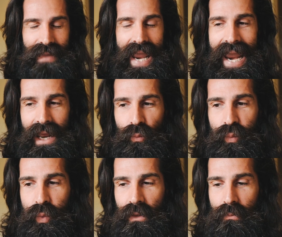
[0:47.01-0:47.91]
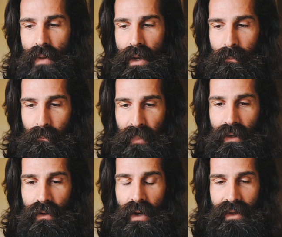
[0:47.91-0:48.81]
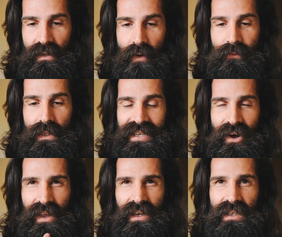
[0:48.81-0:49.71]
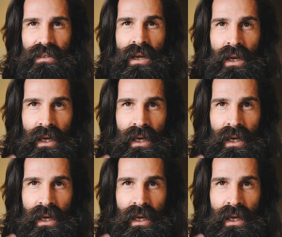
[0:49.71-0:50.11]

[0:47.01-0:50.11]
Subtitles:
And with my beard, I can definitely tell that it's